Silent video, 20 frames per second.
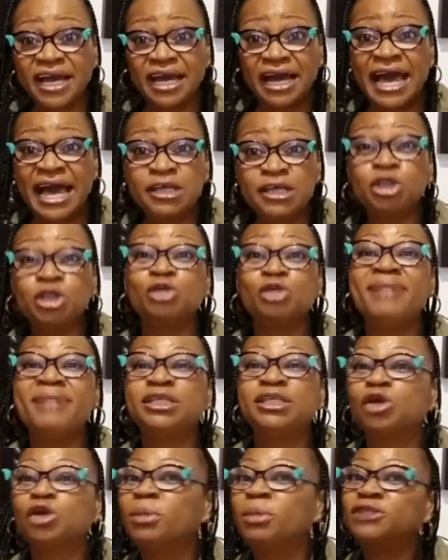I used to make
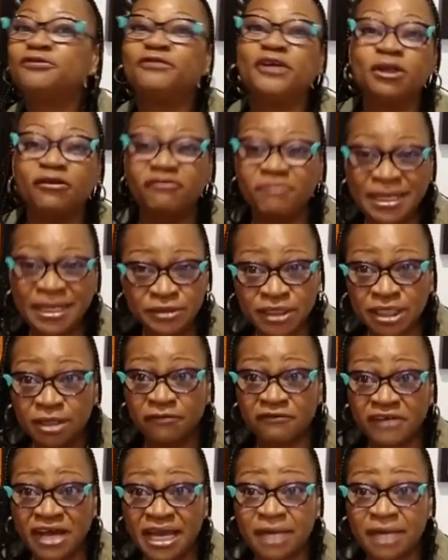so much fun of Mountain of Fire